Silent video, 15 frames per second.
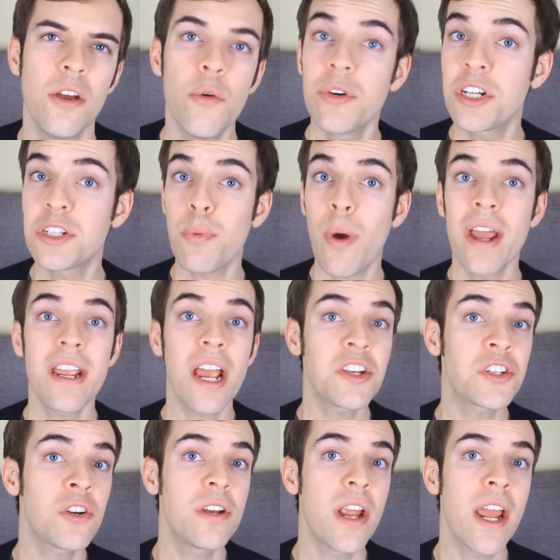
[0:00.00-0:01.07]
Which is why
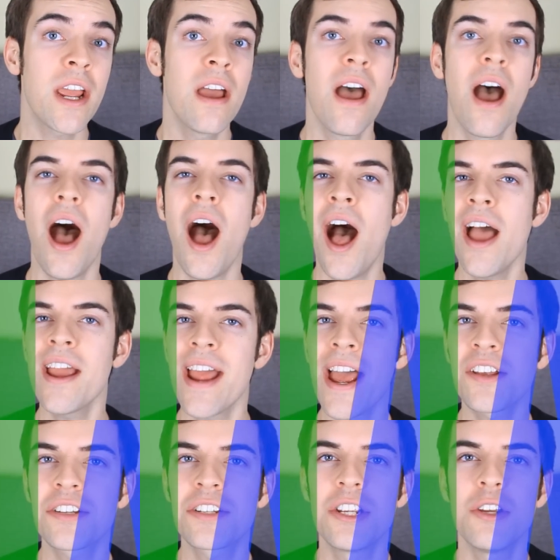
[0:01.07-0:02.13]
yesterday, I
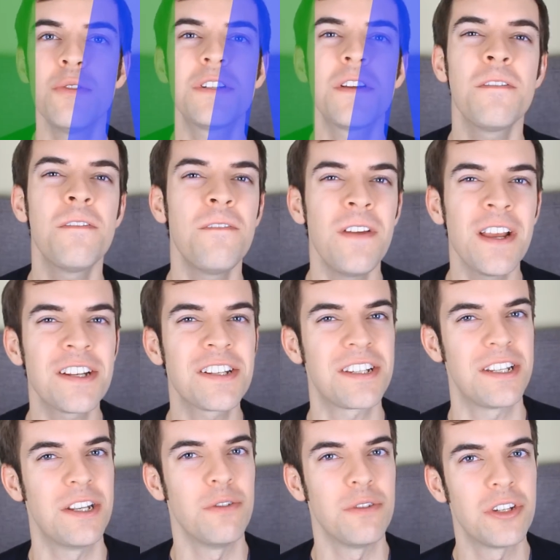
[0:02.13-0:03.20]
asked you to
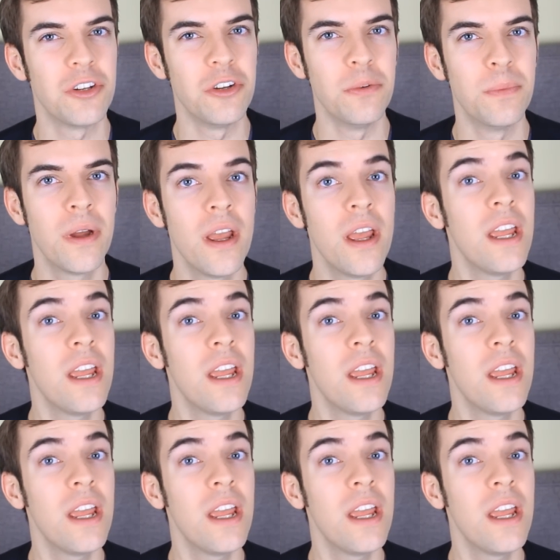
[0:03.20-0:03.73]
fix YouTube